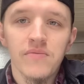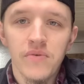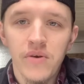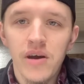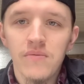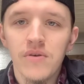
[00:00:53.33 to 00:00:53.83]

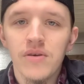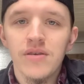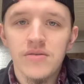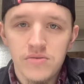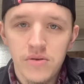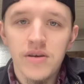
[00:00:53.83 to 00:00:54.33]
forever.
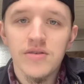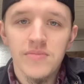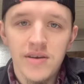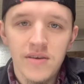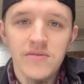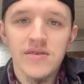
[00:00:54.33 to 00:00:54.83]
Trust
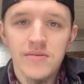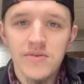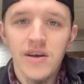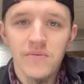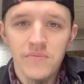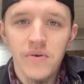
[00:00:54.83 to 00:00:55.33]
me, it seems
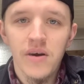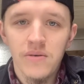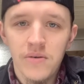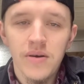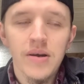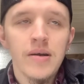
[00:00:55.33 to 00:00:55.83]
like
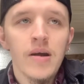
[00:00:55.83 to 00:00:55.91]
forever.